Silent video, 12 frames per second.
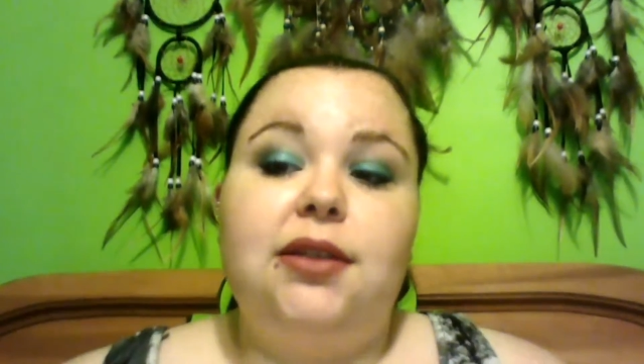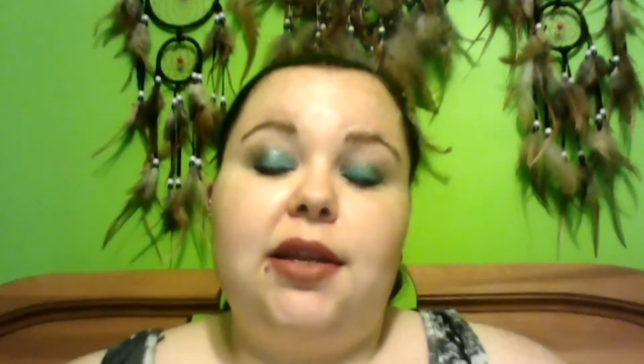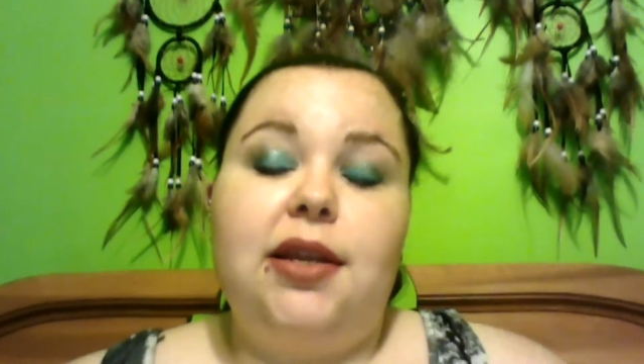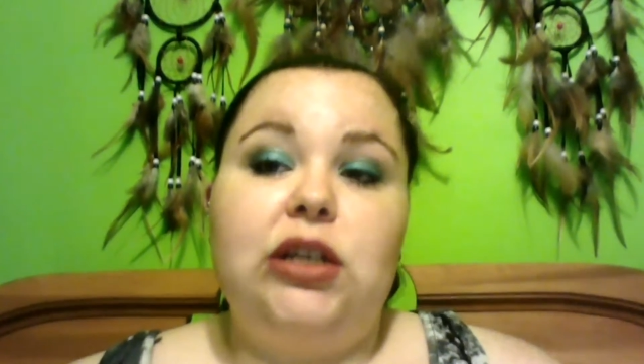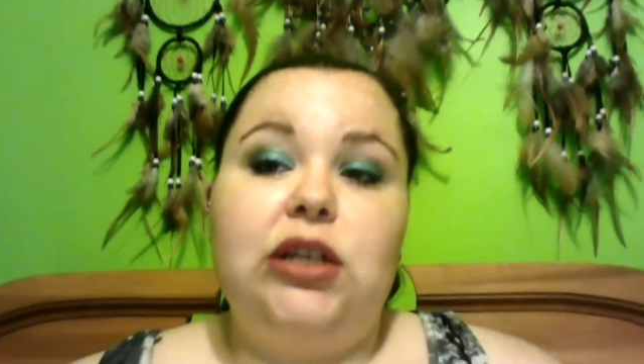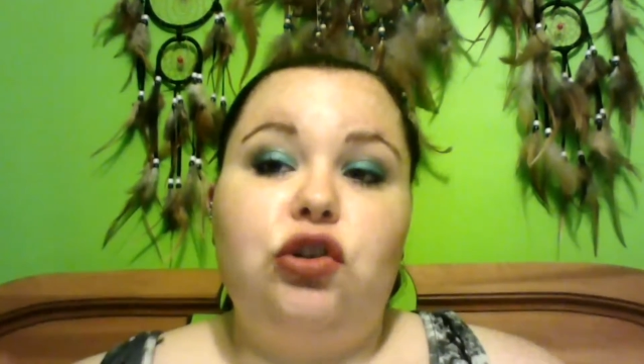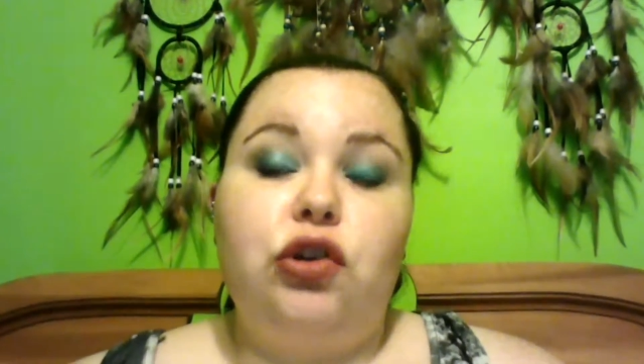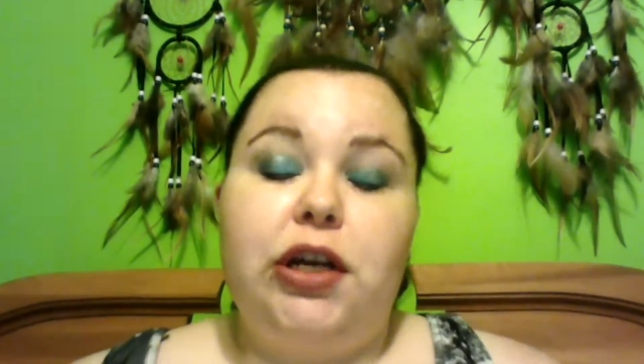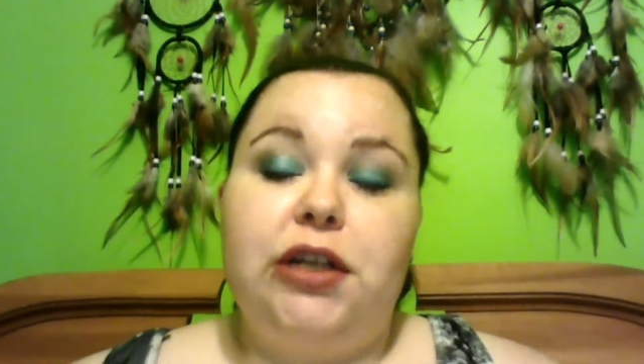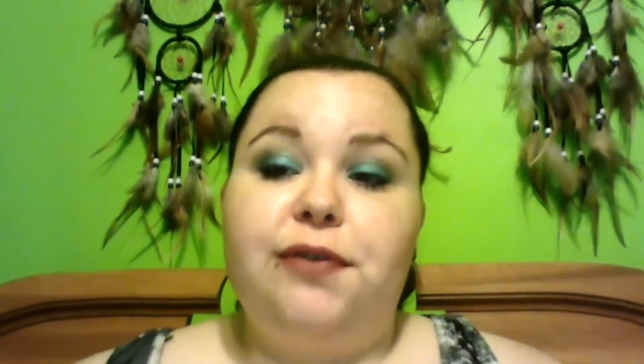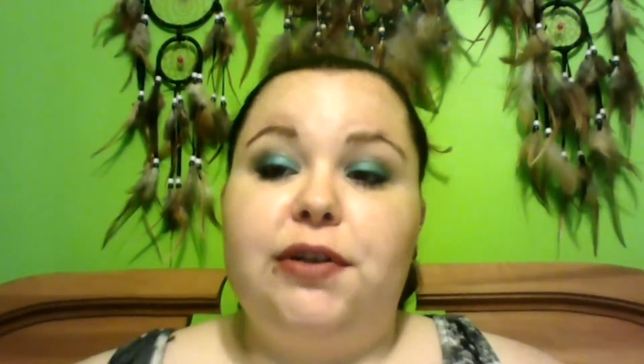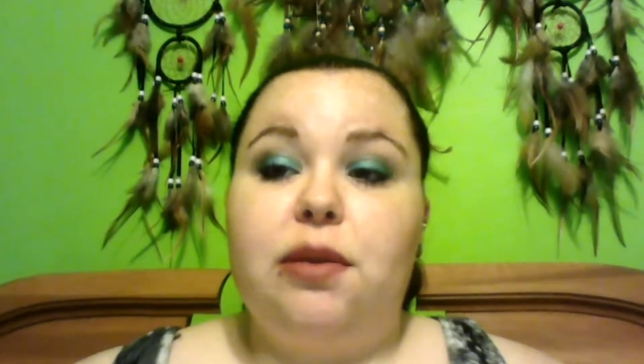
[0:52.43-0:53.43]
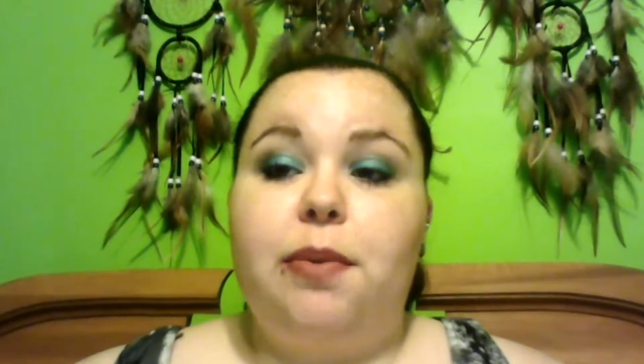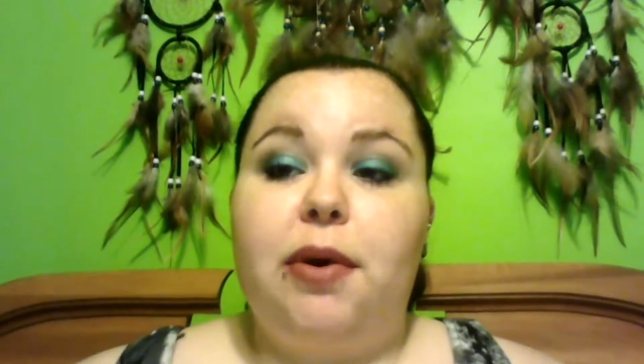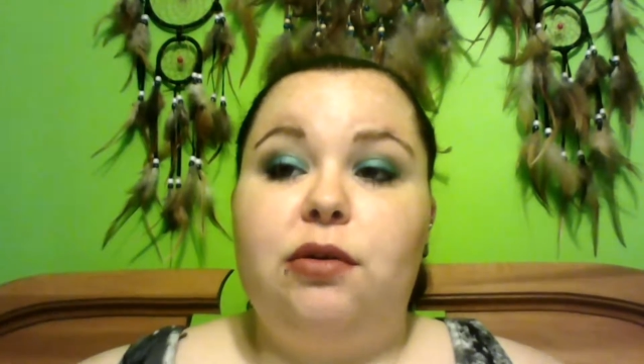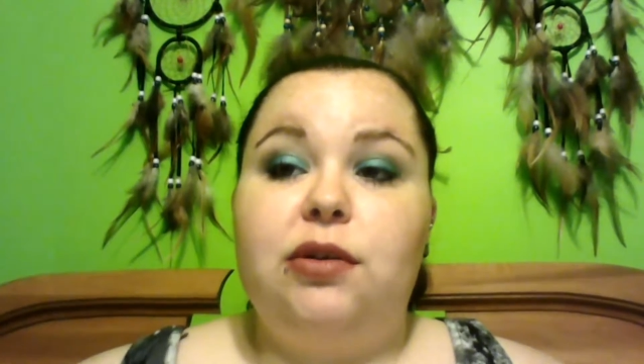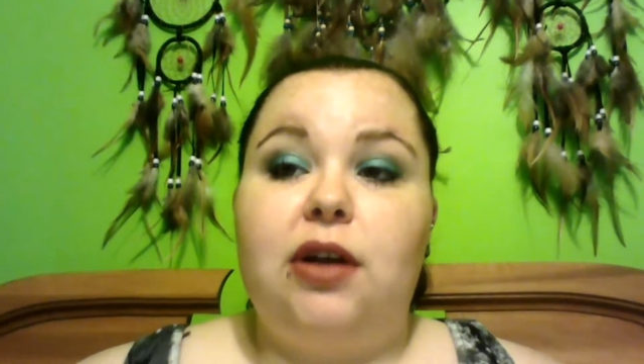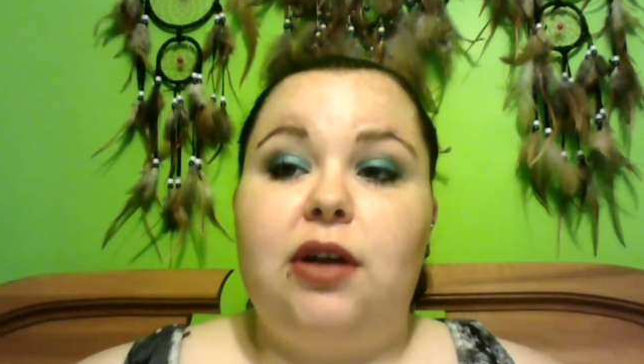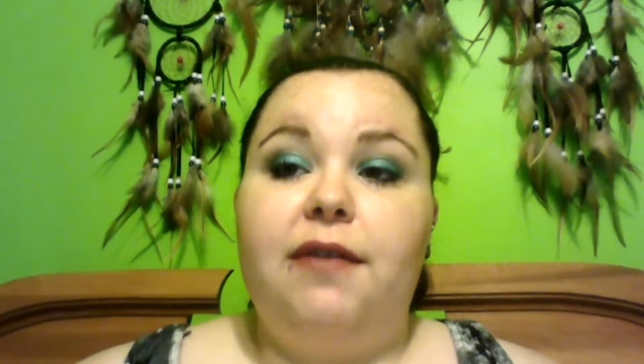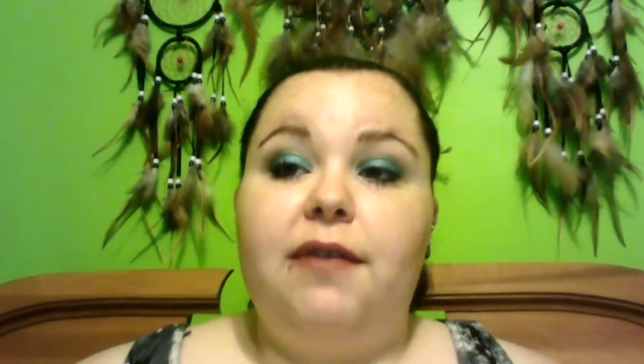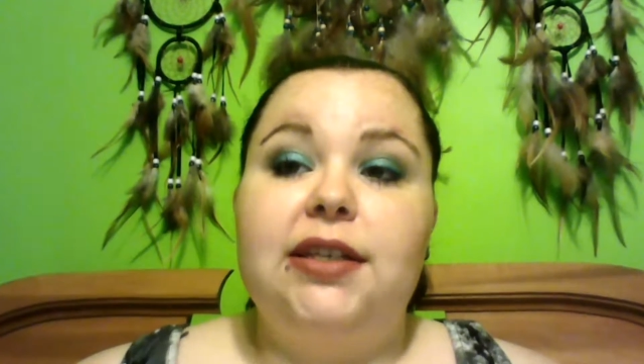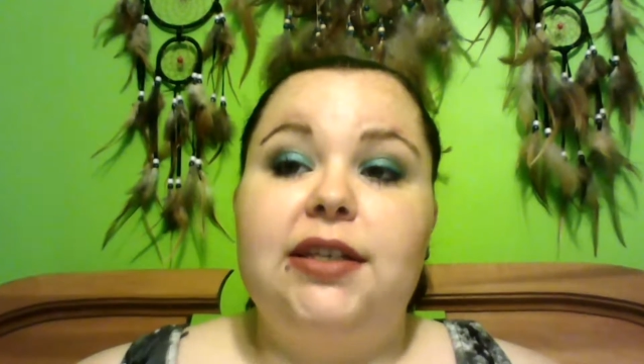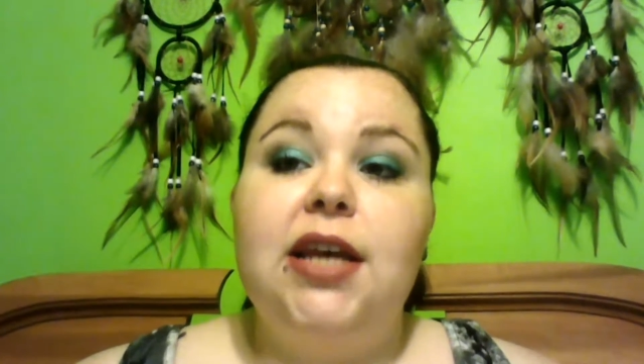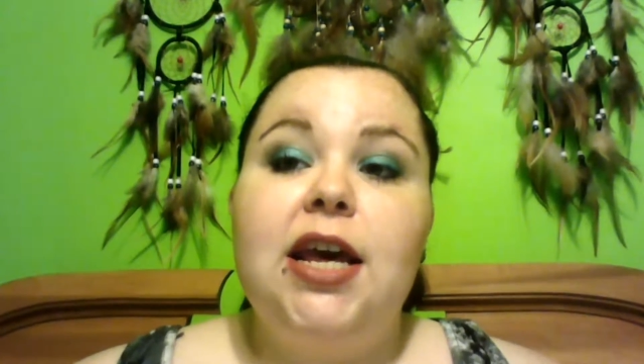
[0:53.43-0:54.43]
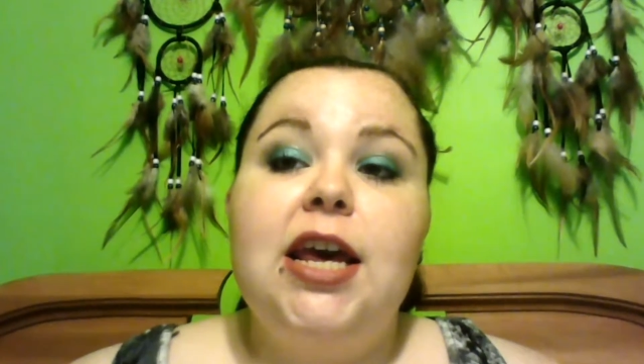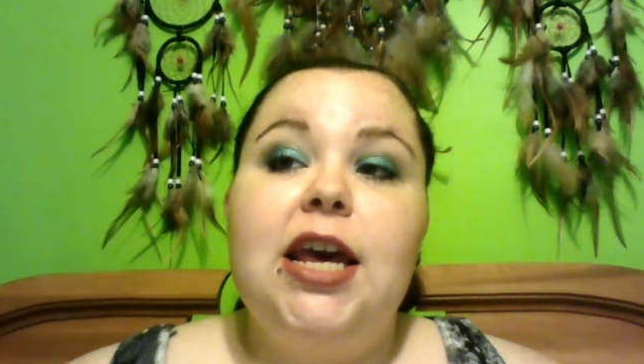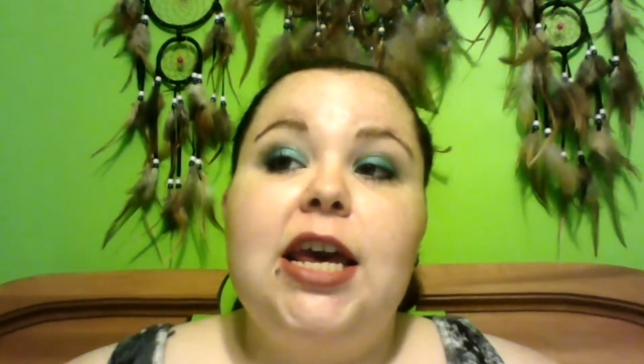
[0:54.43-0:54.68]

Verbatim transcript: and then it's transferred to the post office.